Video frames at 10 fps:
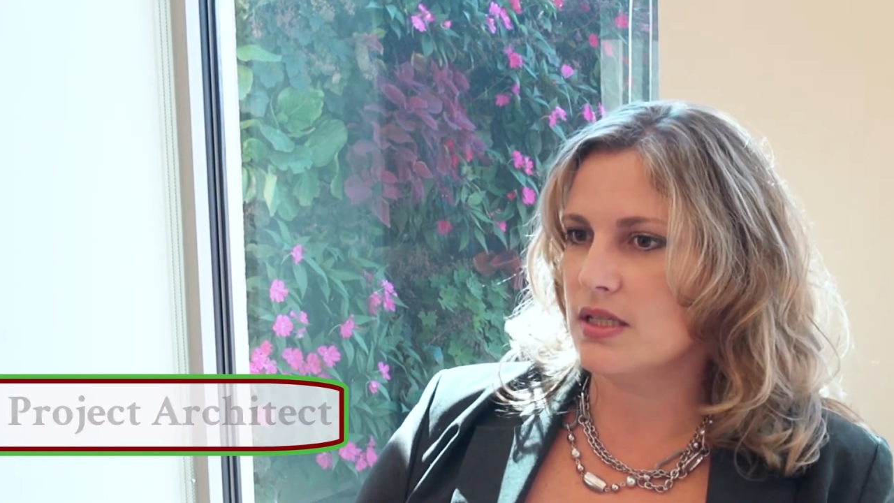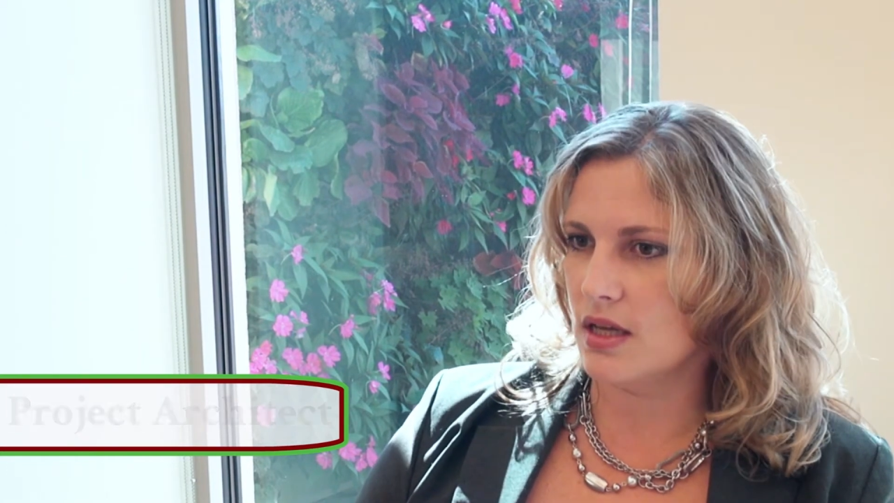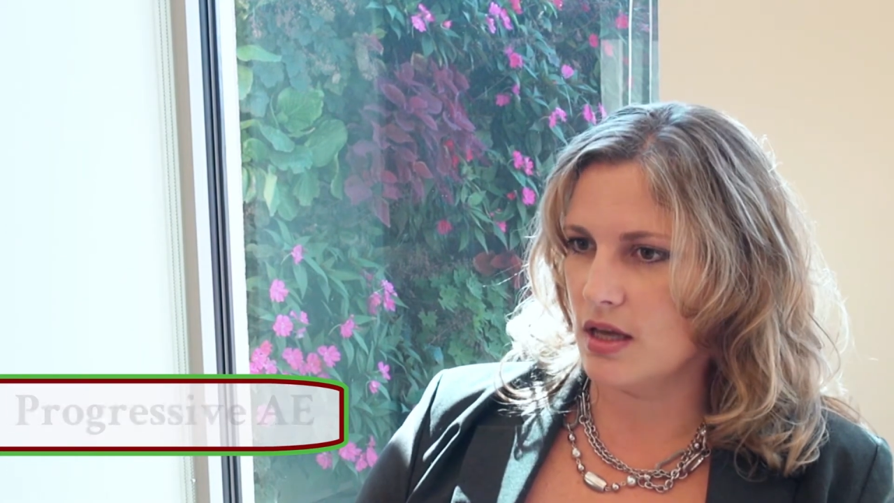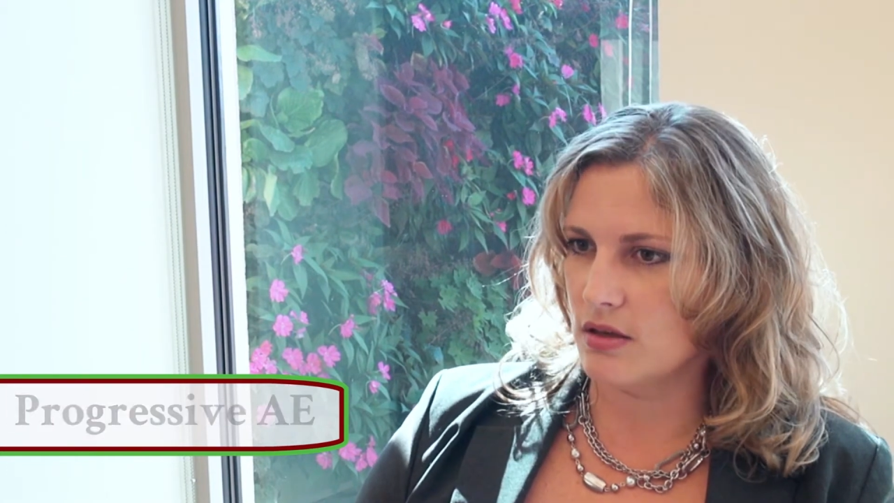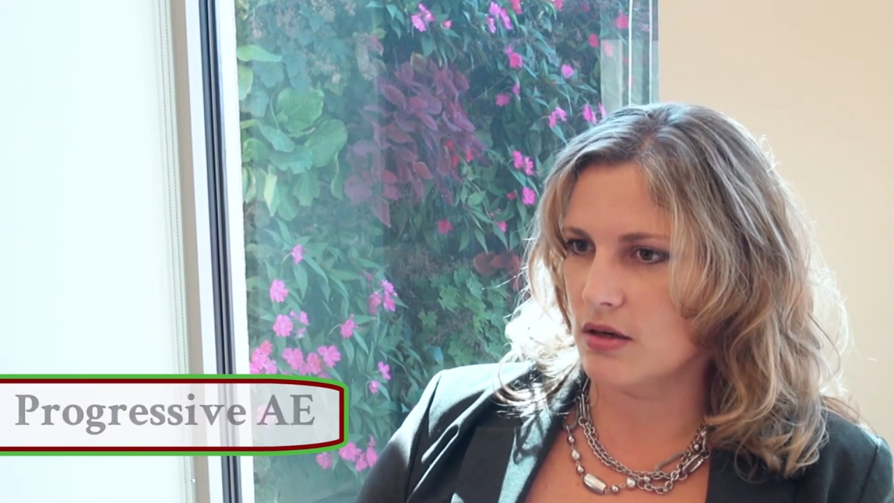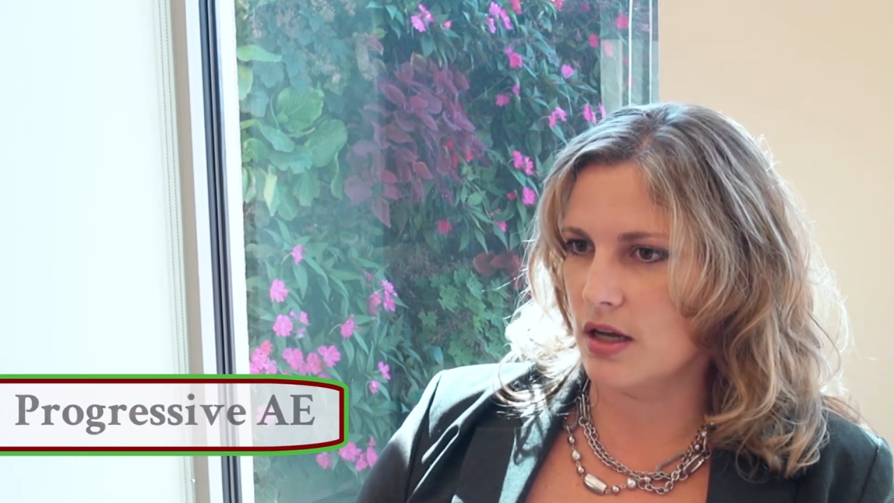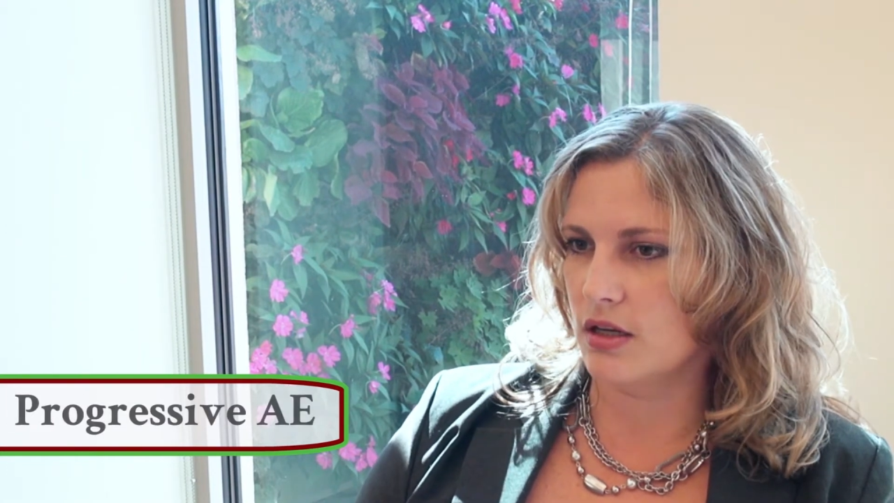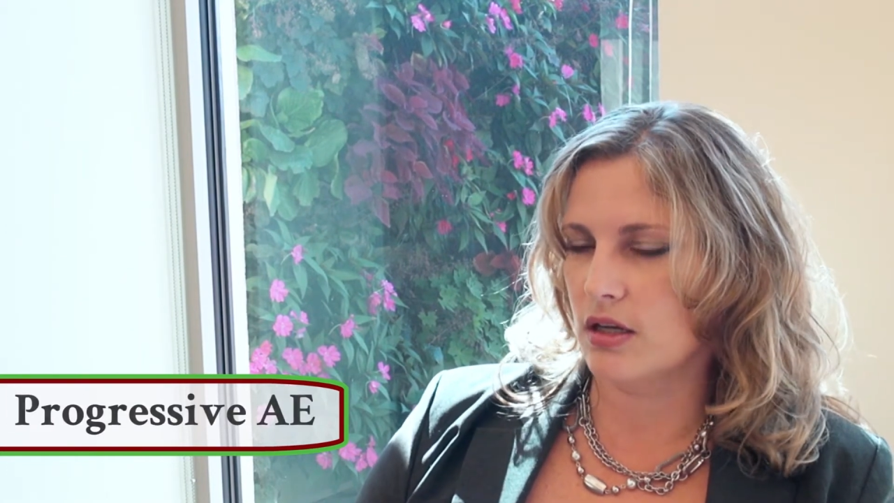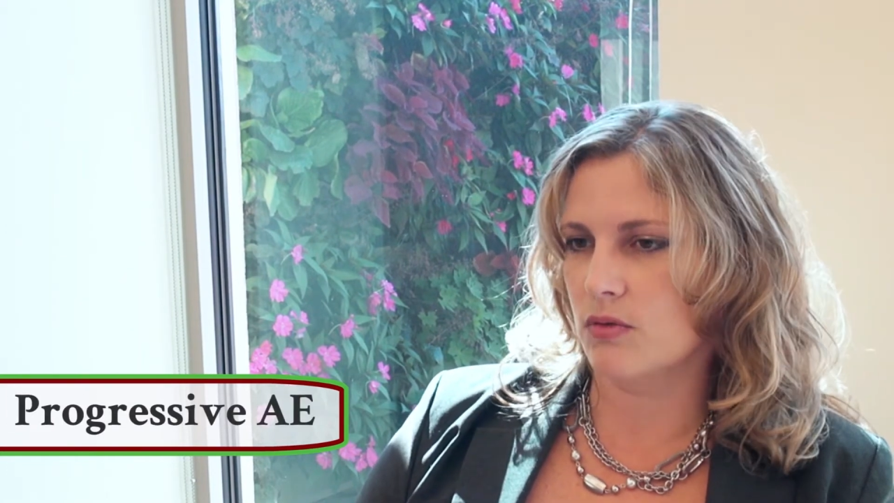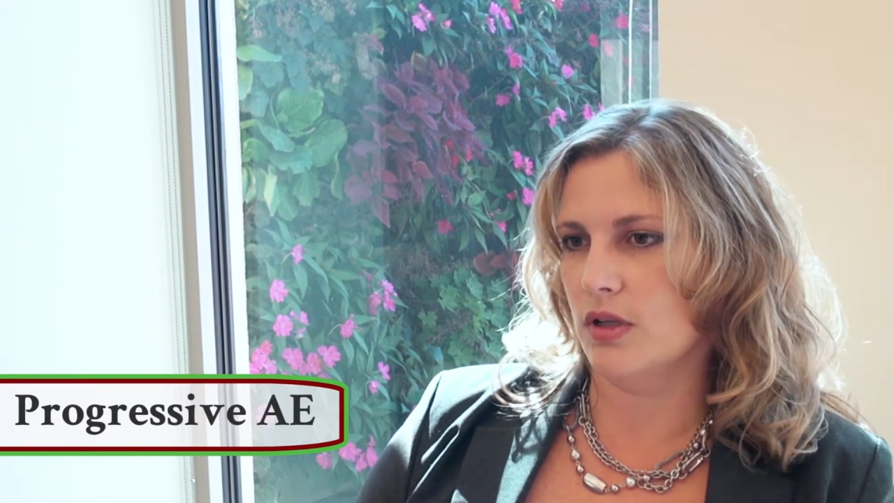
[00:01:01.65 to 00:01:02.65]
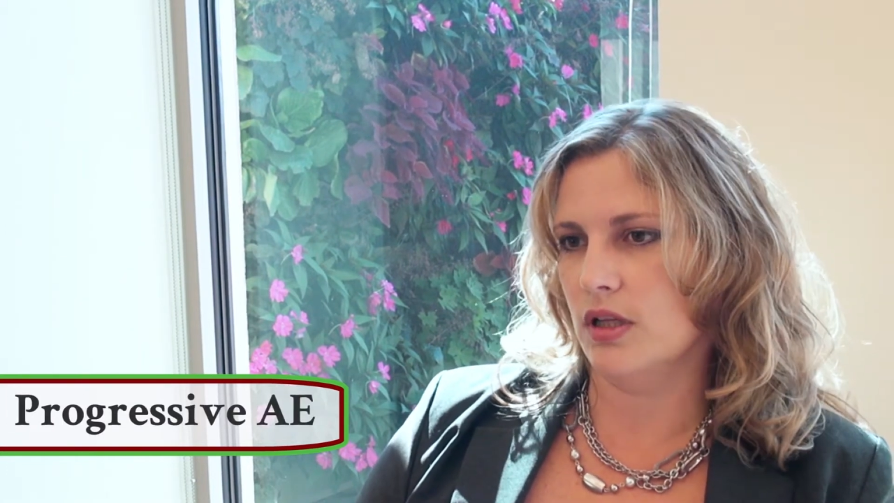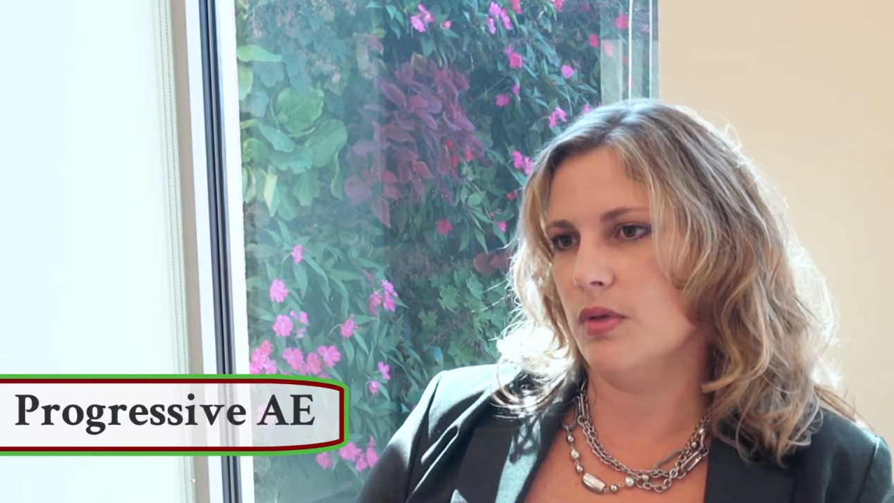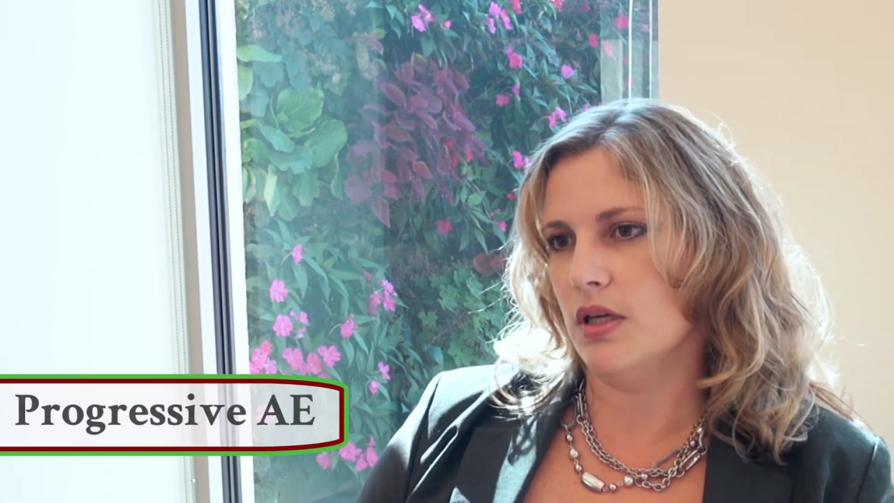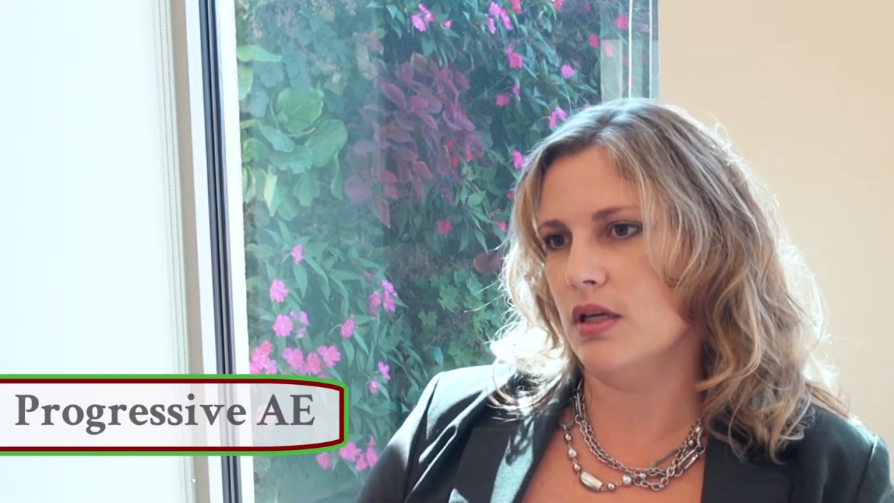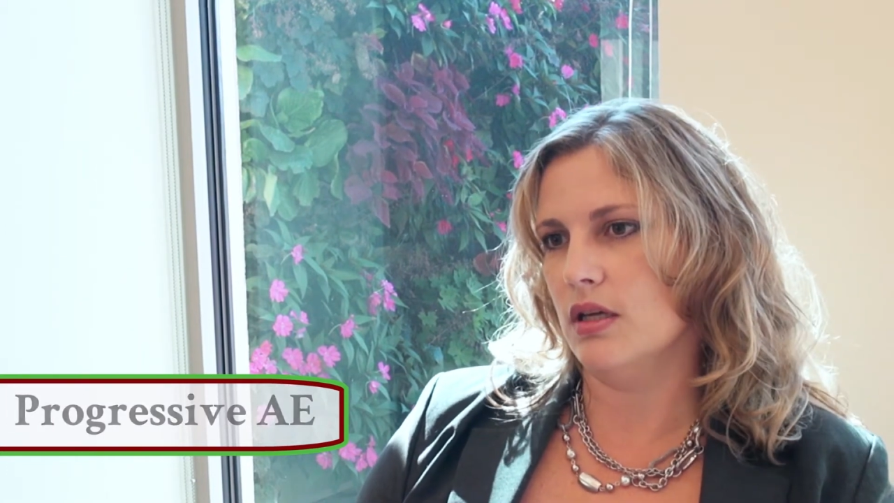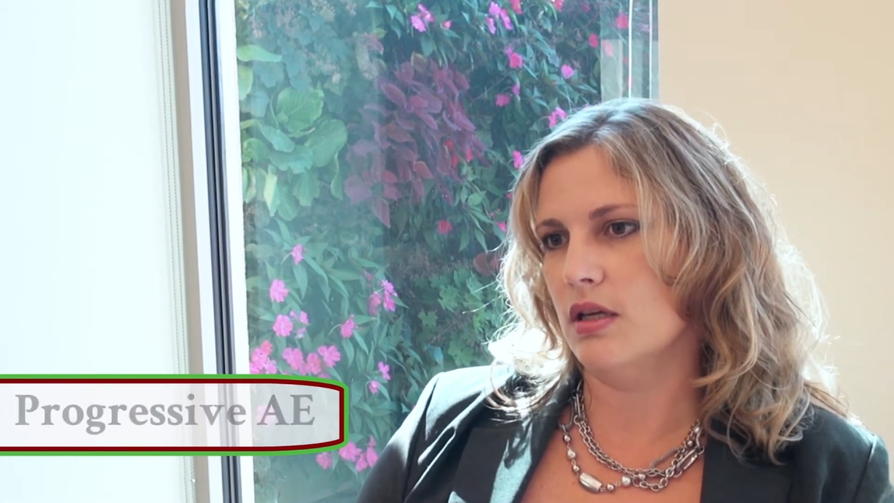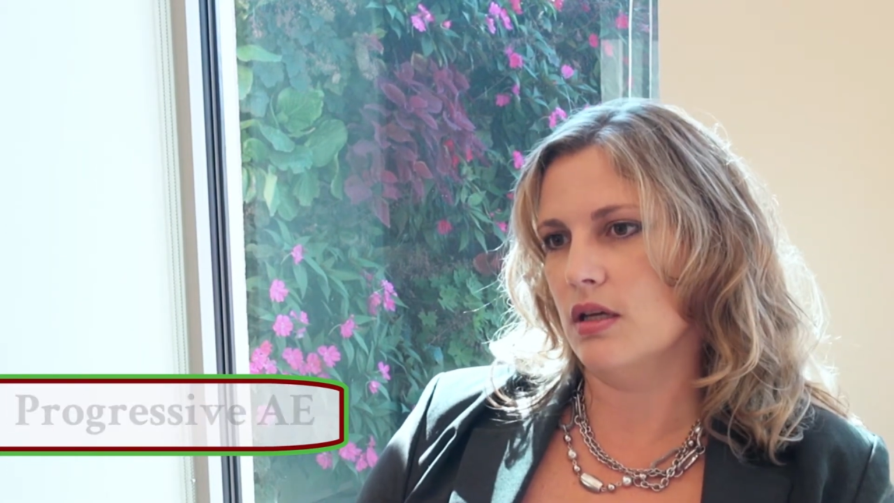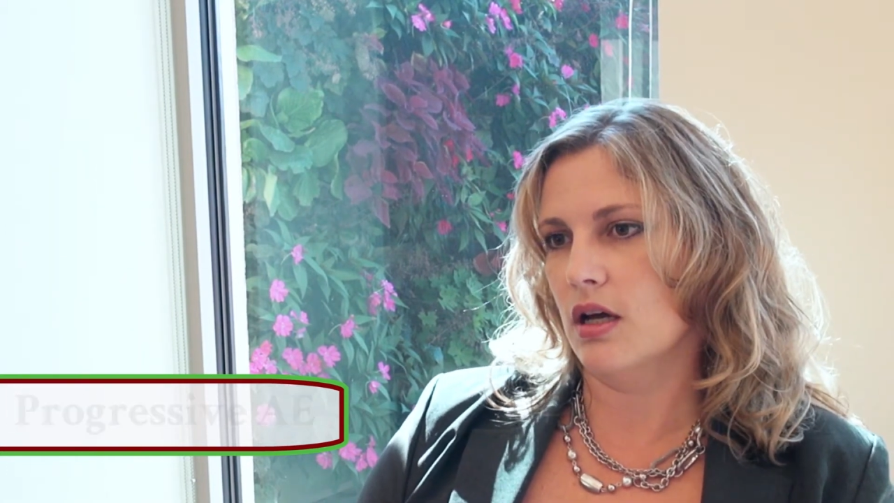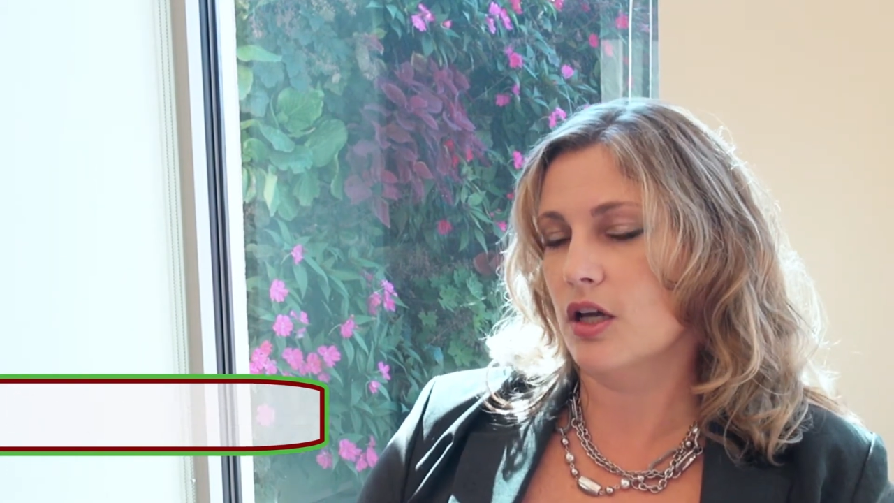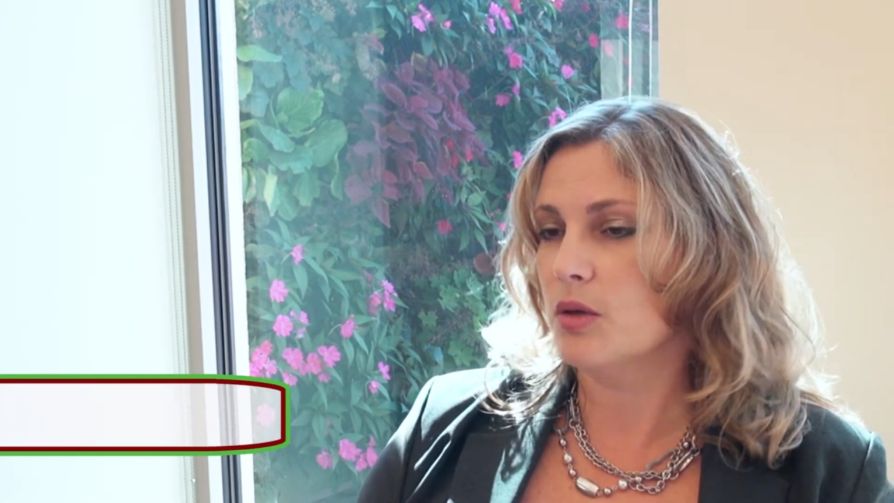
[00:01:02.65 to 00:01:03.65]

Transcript: together and can really be a